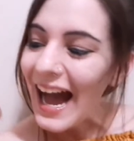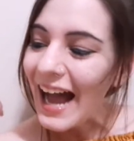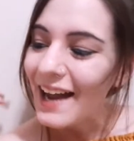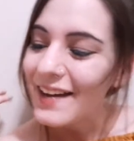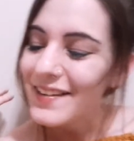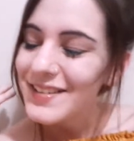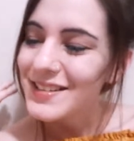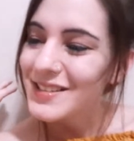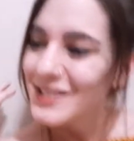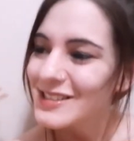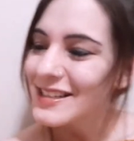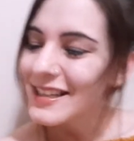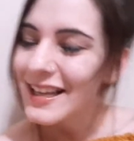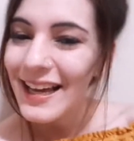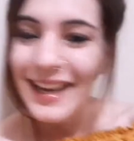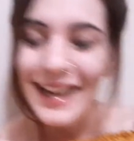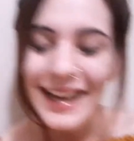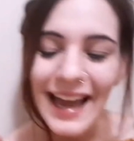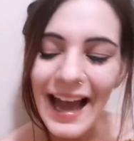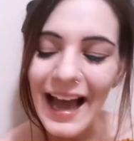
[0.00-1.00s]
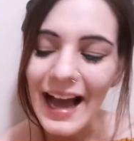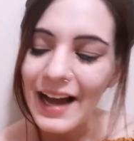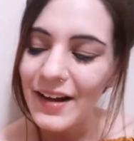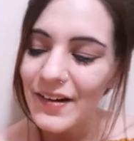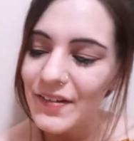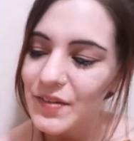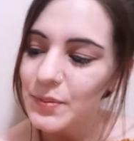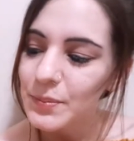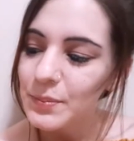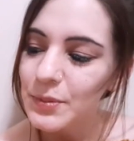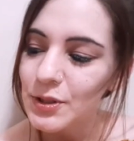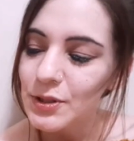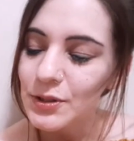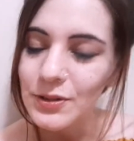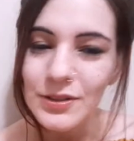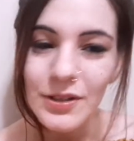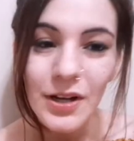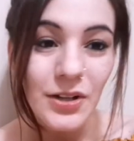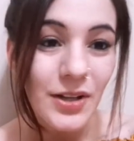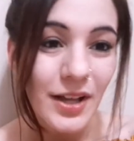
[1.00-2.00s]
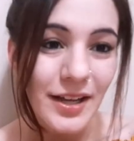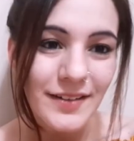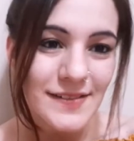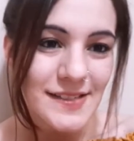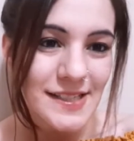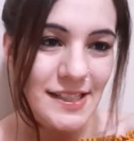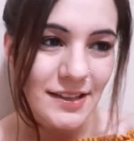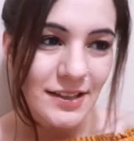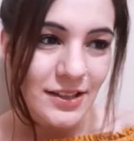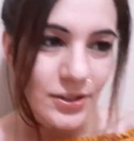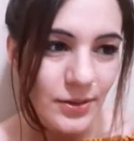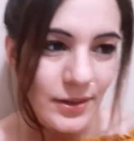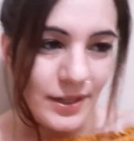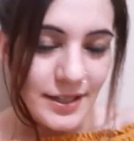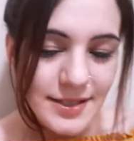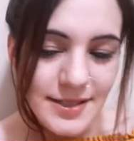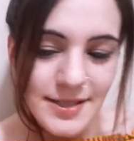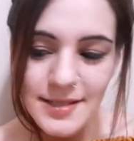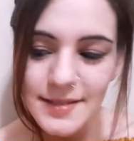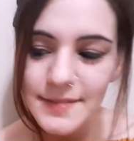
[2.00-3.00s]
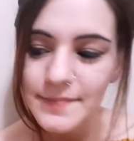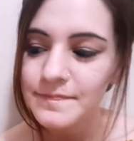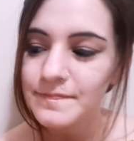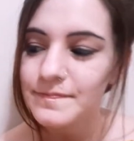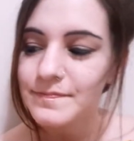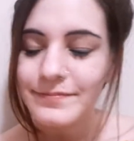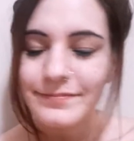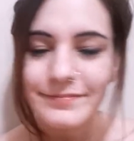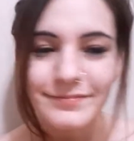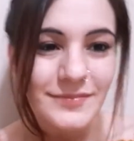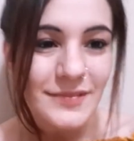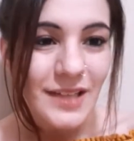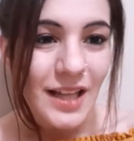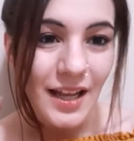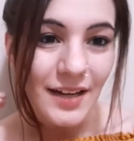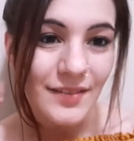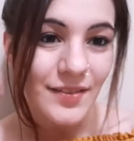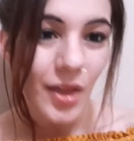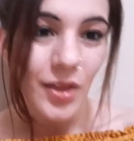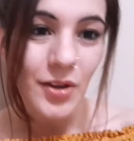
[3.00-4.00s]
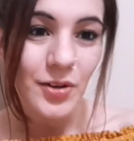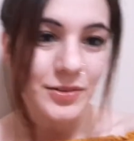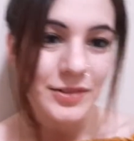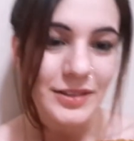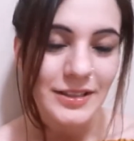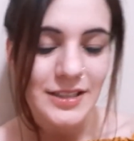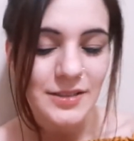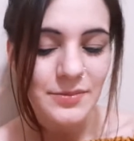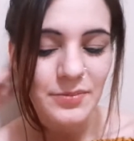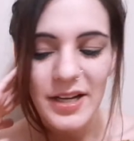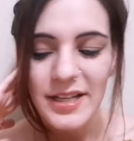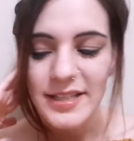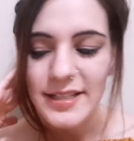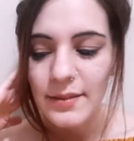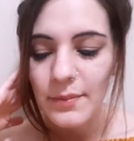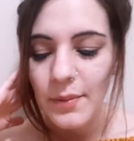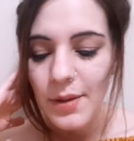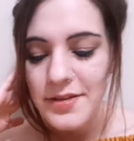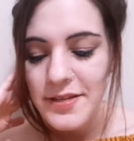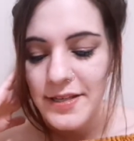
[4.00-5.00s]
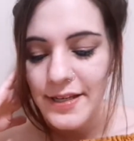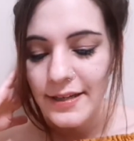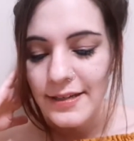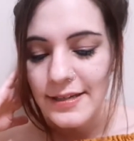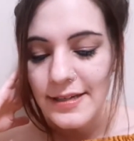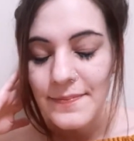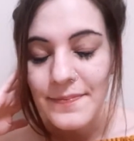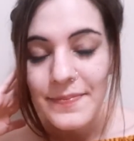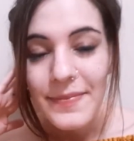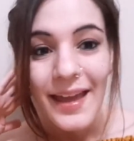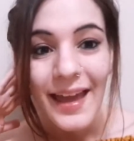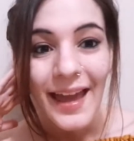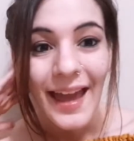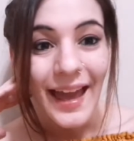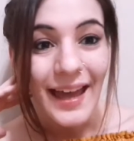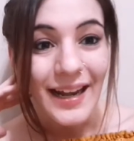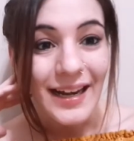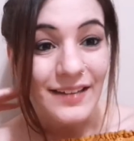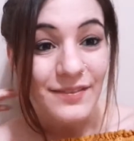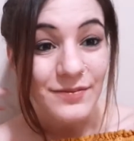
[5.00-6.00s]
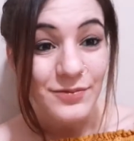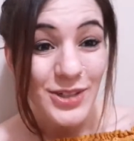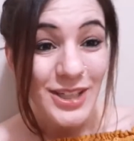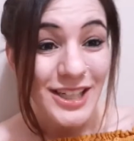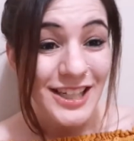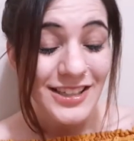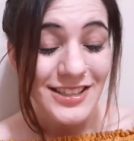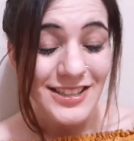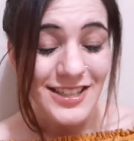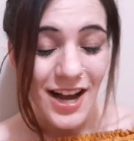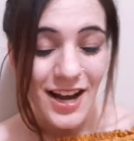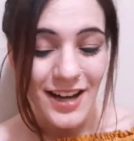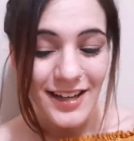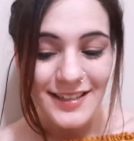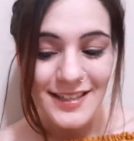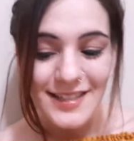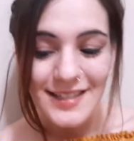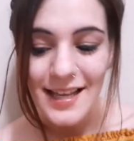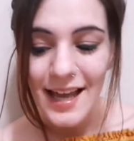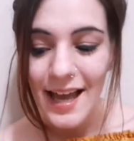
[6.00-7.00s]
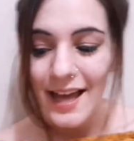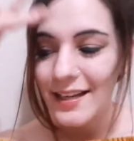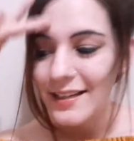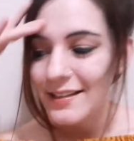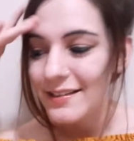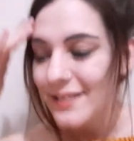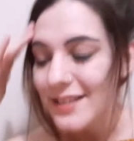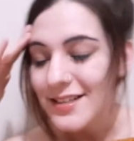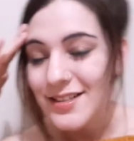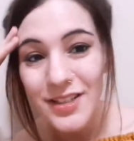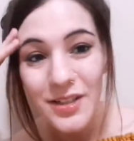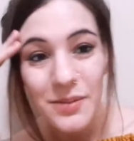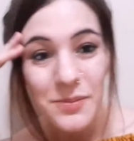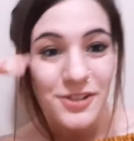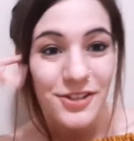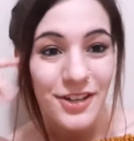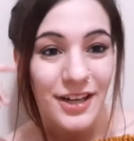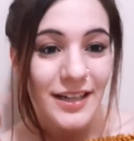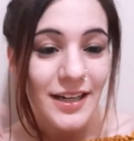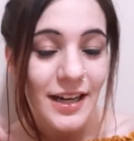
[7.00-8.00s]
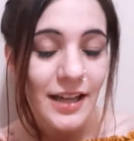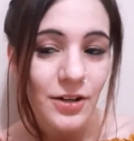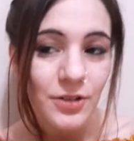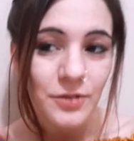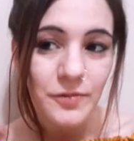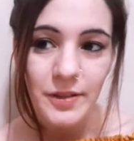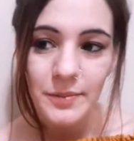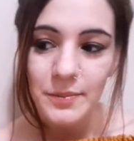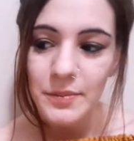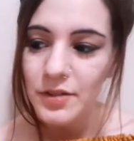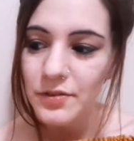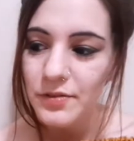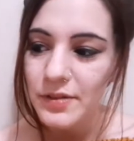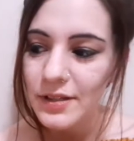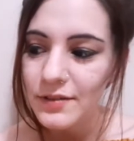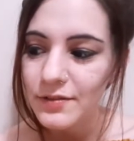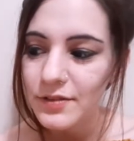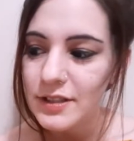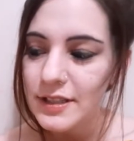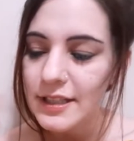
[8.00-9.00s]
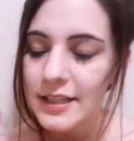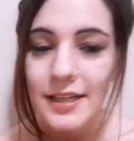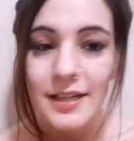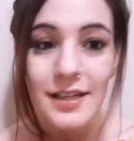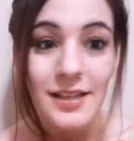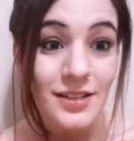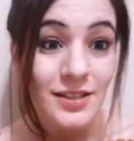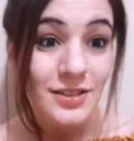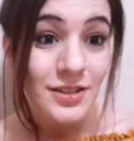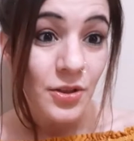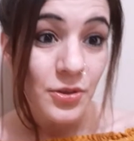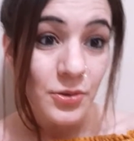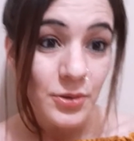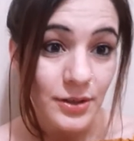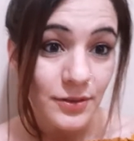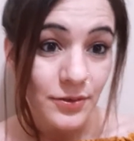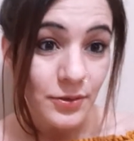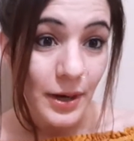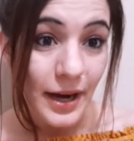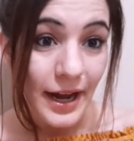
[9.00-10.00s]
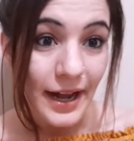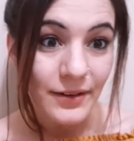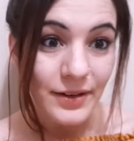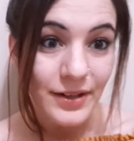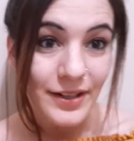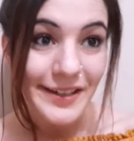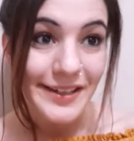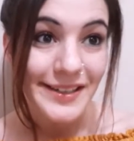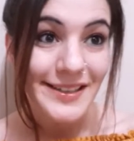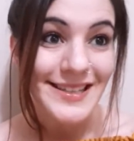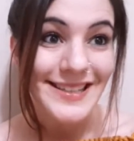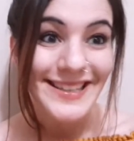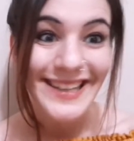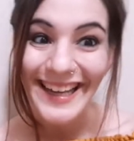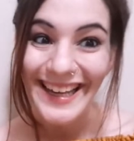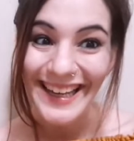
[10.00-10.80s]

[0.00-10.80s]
I just like have the mood. A lot of Dean Lewis, a lot of other really depressing music. And I have reading socks, and it's gonna be great. And hopefully, I'm gonna read for like 3 or 4 hours.